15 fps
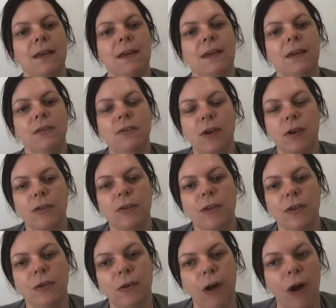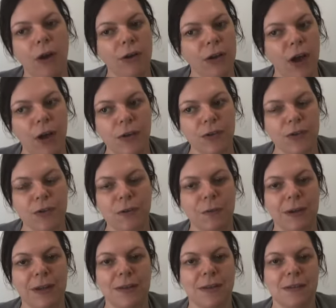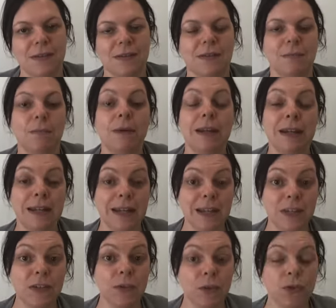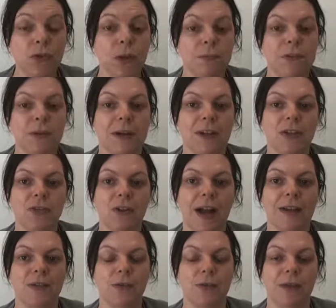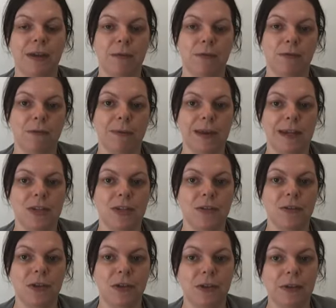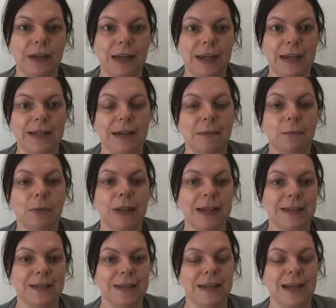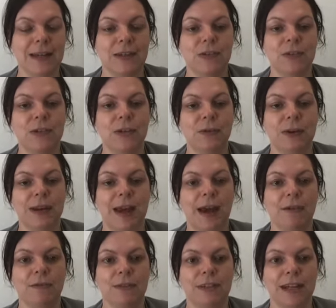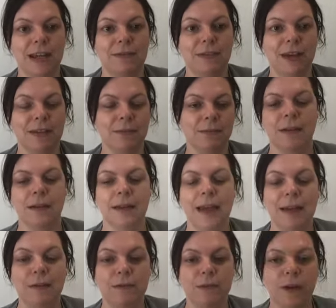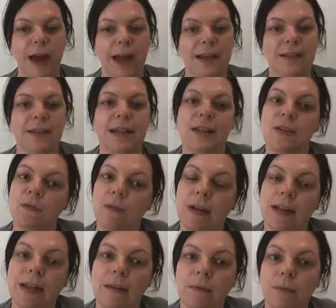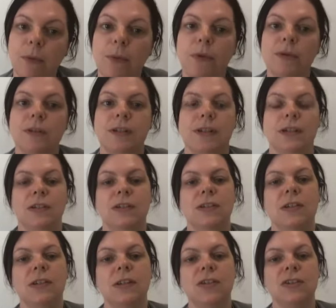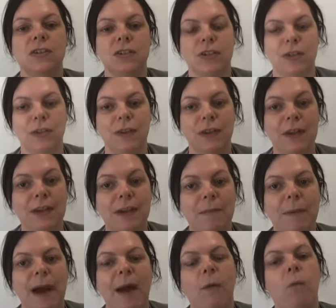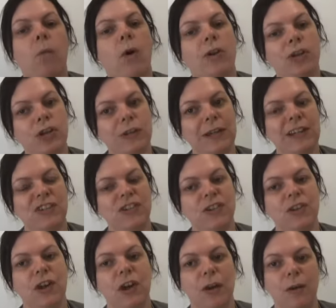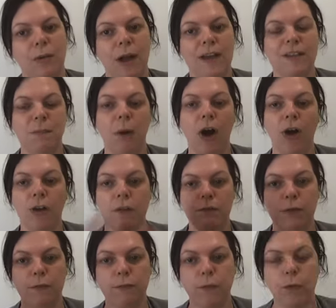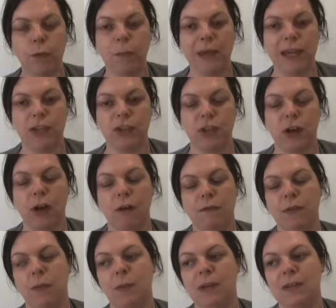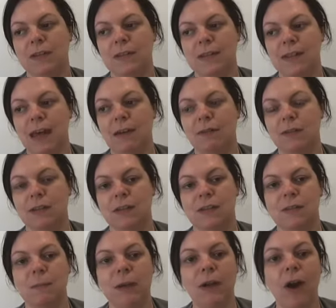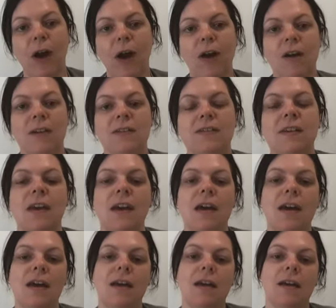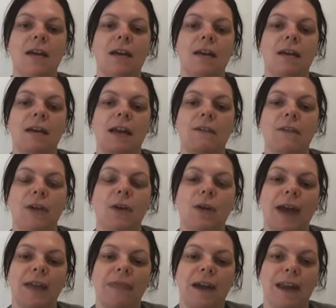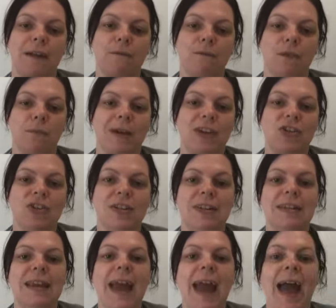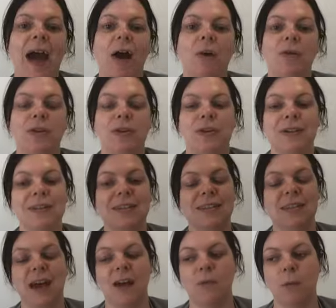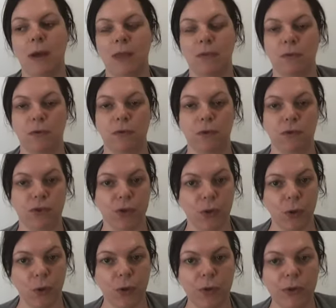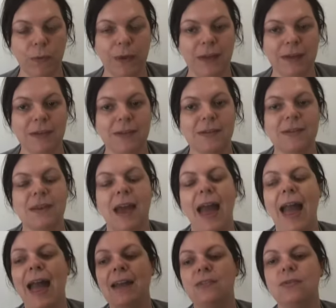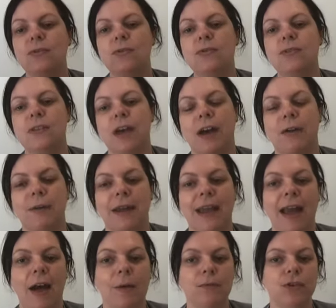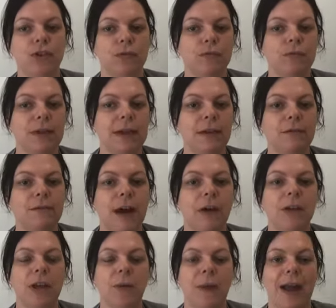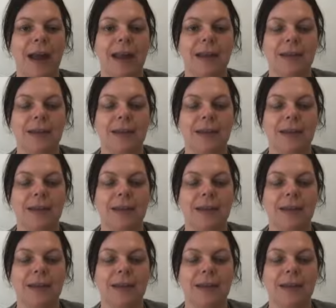Note that you can't coach the witness, but it is your job to extract all the information that you need and place it into an affidavit. In fact, it's really important to think about what you need to know as part of the full picture of the witness's evidence, because if you get that information now, you can decide whether or not to call the witness, and also it helps you reevaluate